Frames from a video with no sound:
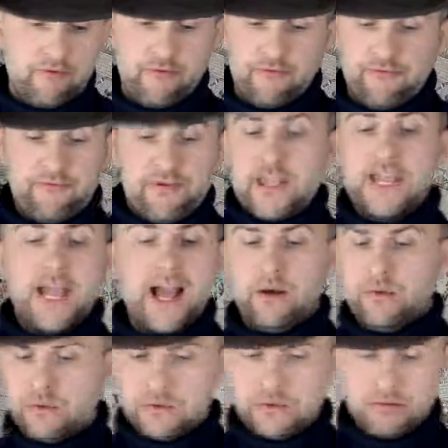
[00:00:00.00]
Freak
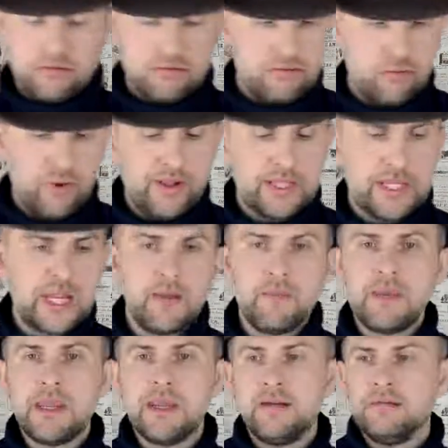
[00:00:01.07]
out. Well, it can
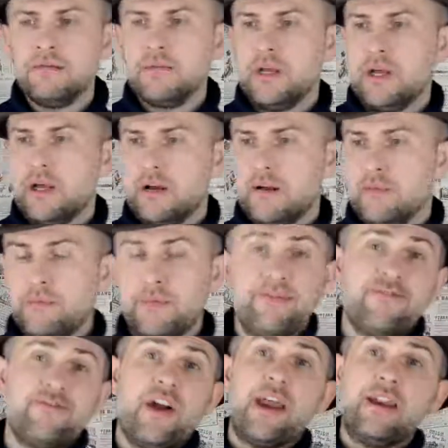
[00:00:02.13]
mean be
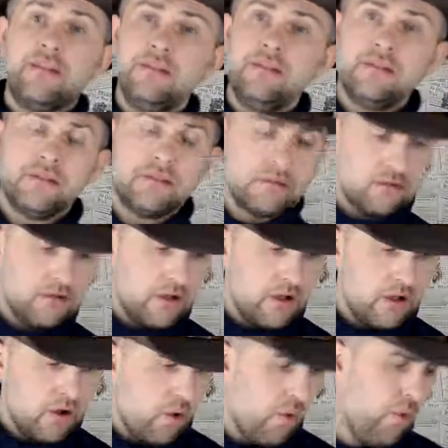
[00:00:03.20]
frightened,
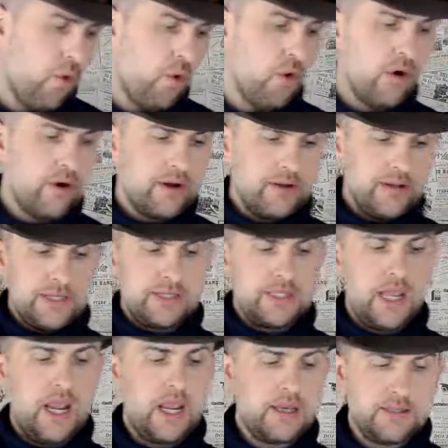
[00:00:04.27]
or in this
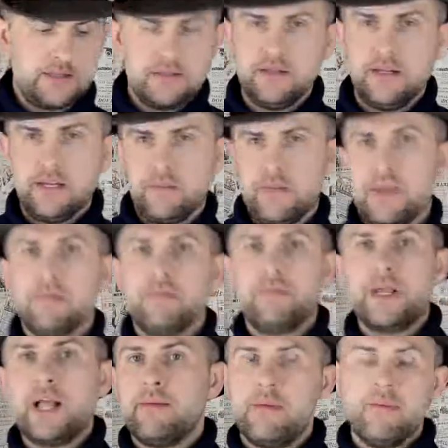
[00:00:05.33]
case, like
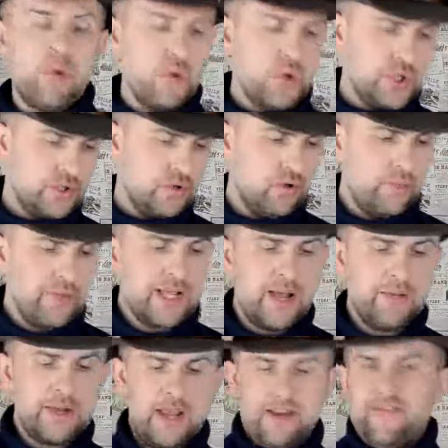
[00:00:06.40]
become emotional, or
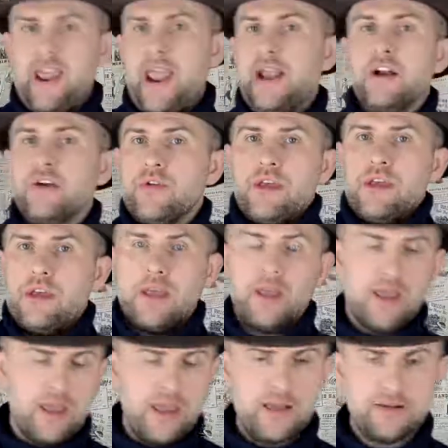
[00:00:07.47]
become kind of angry,
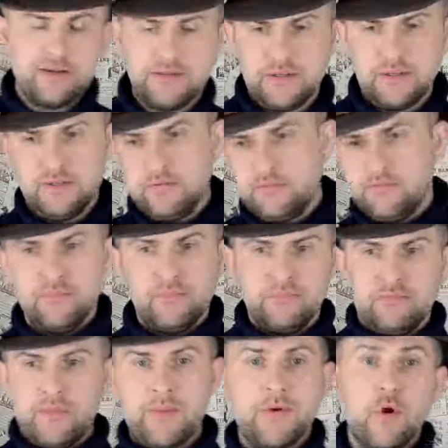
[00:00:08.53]
and
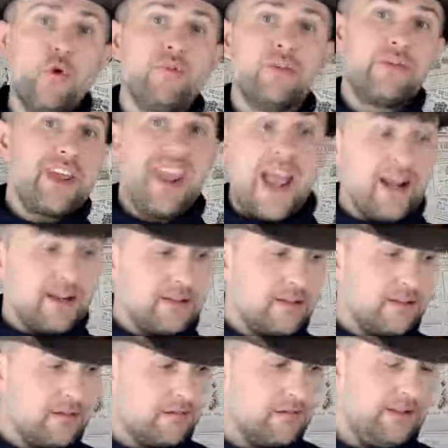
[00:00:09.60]
maybe
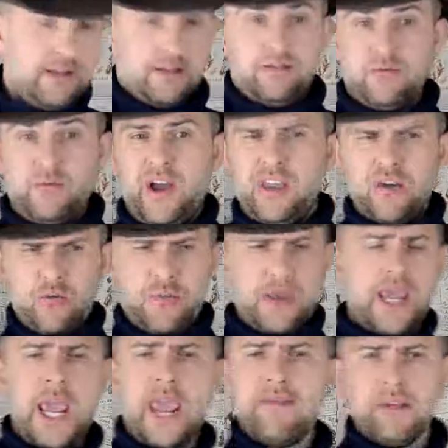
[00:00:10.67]
overreact. Like, why are you
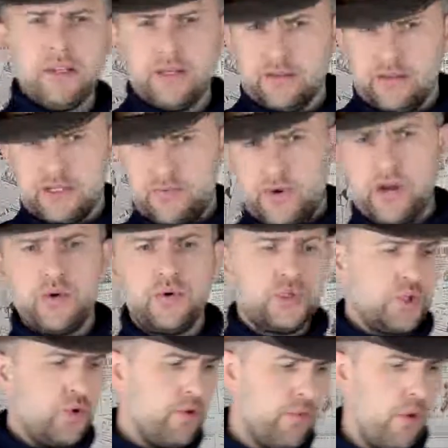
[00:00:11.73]
behaving like this? Why are you
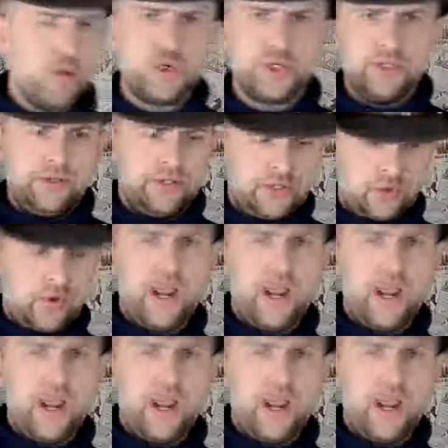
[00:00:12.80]
so emotional and so